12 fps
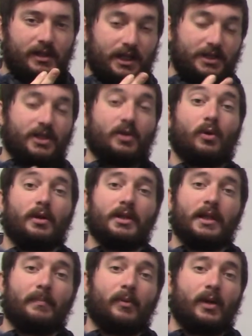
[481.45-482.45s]
It's a
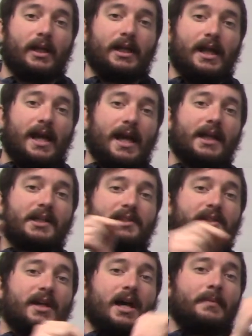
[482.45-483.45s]
coordinate point, x
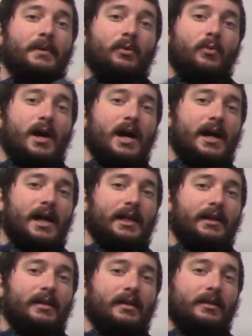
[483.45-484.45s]
comma y.
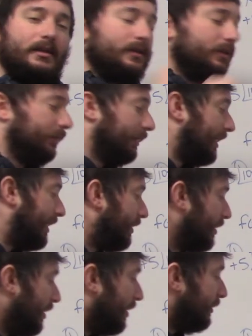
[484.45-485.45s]
Okay?
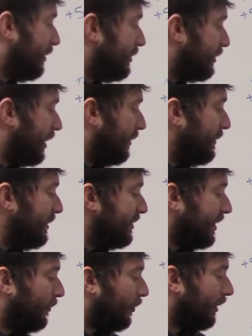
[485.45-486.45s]
This is going to be
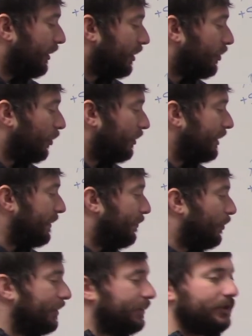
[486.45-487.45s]
somewhere a coordinate
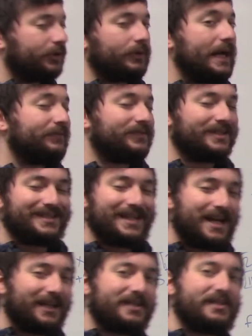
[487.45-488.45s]
point that the graph does
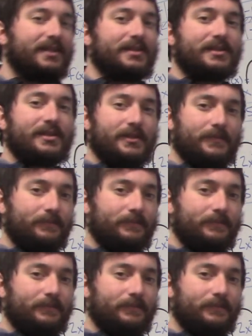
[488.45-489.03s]
not exist.